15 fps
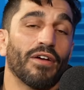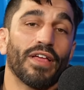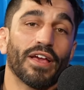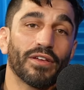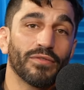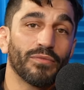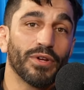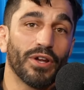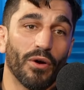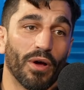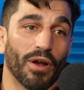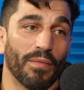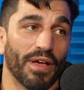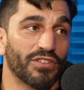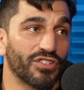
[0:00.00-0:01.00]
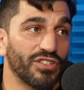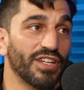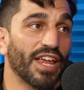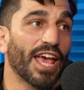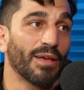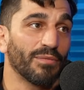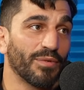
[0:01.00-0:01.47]
Like we don't want to mention
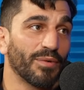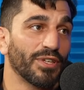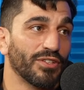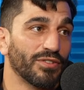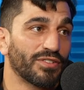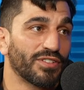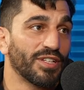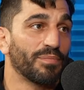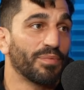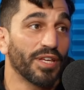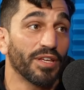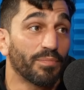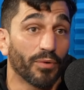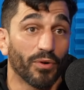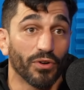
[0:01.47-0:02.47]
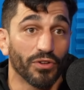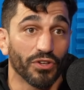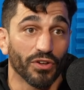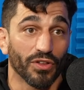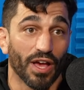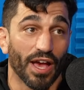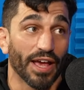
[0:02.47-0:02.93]
names, no, yeah. but you see people and
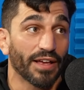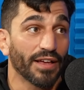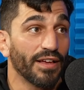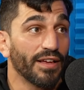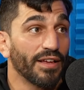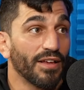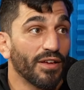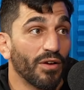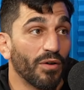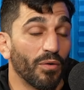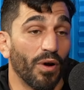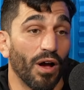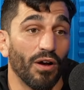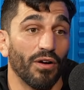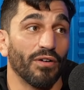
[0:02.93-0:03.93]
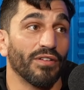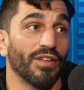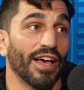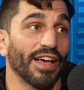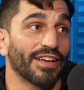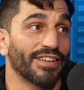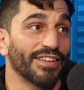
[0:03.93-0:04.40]
you're like whoa,
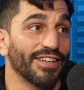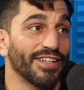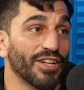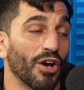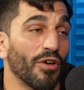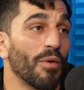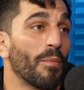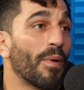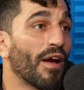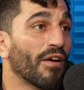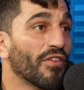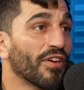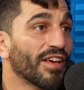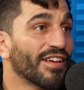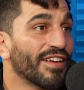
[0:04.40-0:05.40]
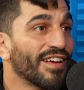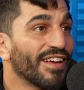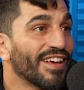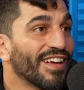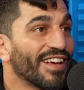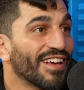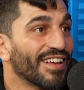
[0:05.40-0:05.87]
like, you know, they're barely
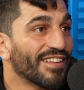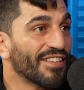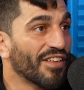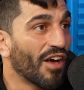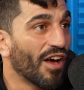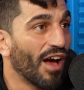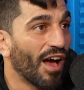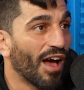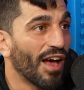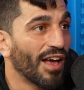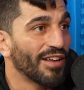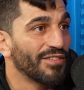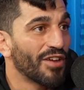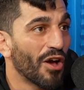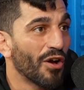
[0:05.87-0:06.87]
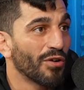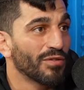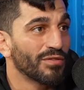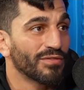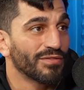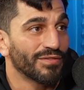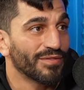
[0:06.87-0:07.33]
uh,
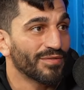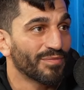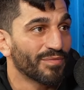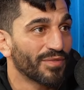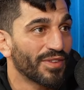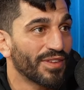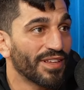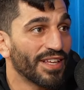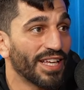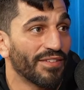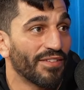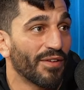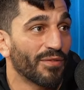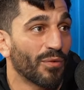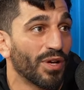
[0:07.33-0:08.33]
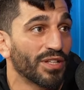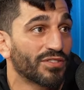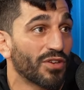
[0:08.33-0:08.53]
know what's going what's on,